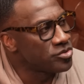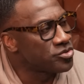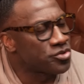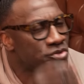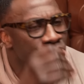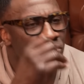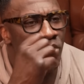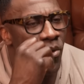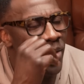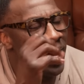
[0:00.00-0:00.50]

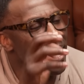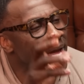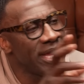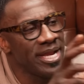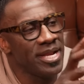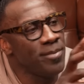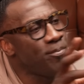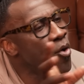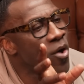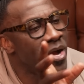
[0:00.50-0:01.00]
So at
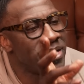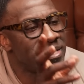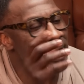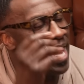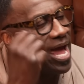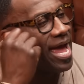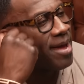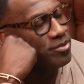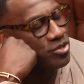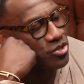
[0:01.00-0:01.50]
any point in
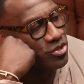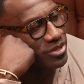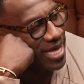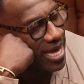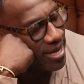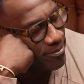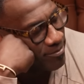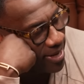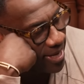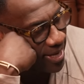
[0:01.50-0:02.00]
time, you're
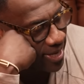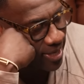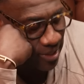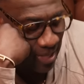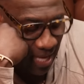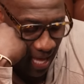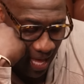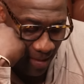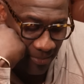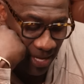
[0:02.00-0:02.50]
like,
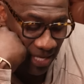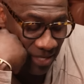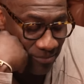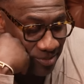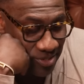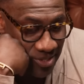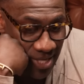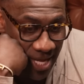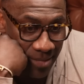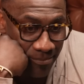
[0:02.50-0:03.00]
man, I made a
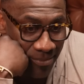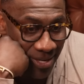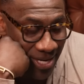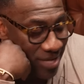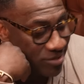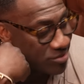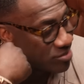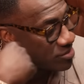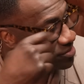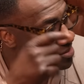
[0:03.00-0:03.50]
mistake, man.
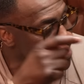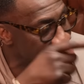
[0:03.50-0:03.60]
I should have